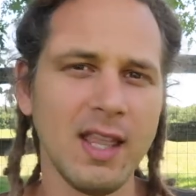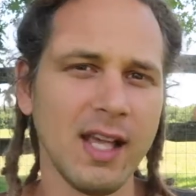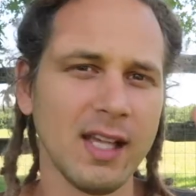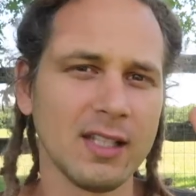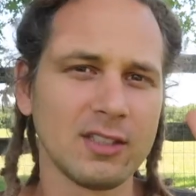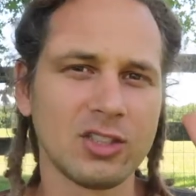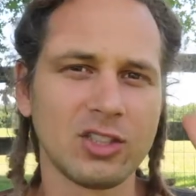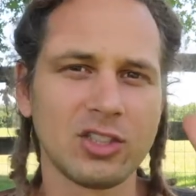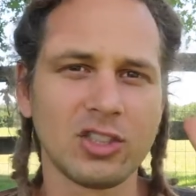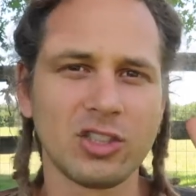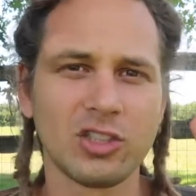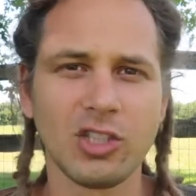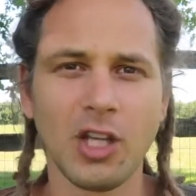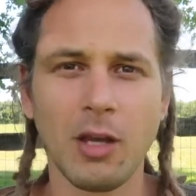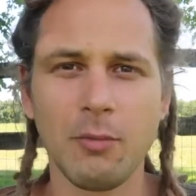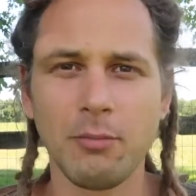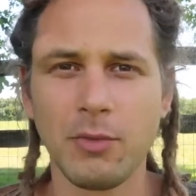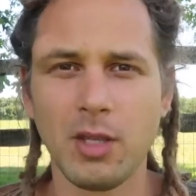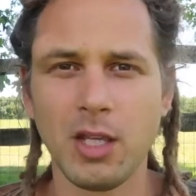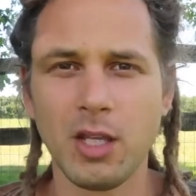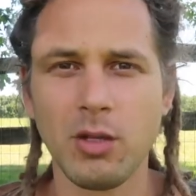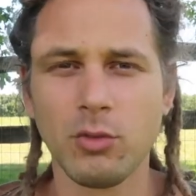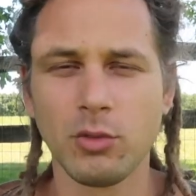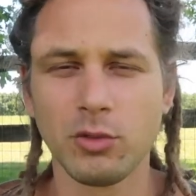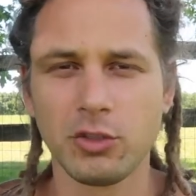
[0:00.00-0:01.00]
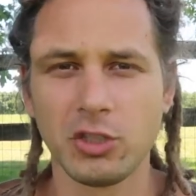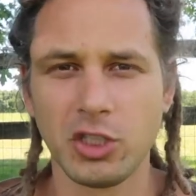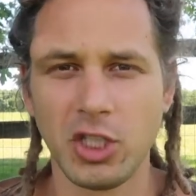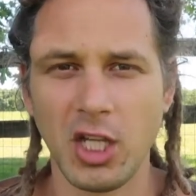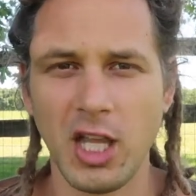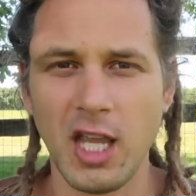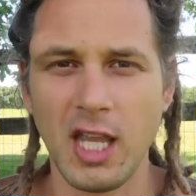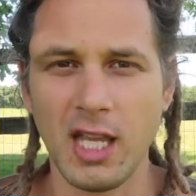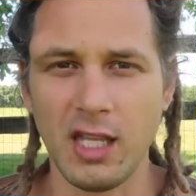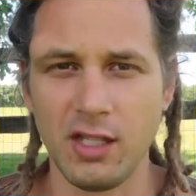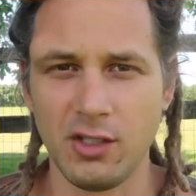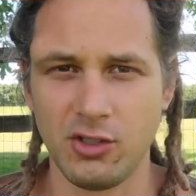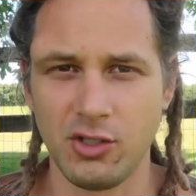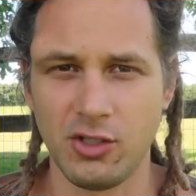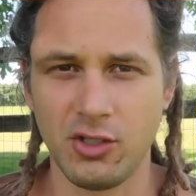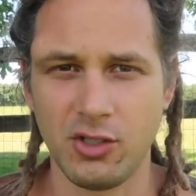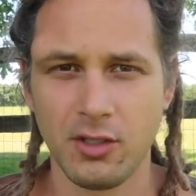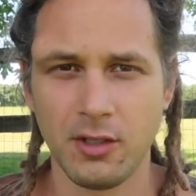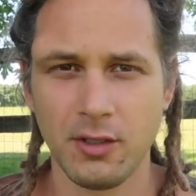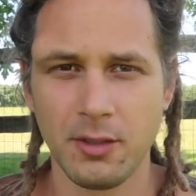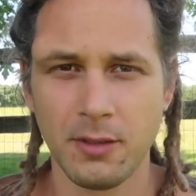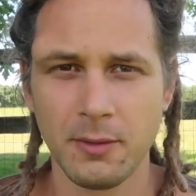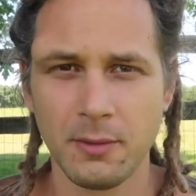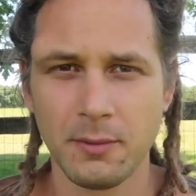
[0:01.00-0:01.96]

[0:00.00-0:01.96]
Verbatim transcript: that something will change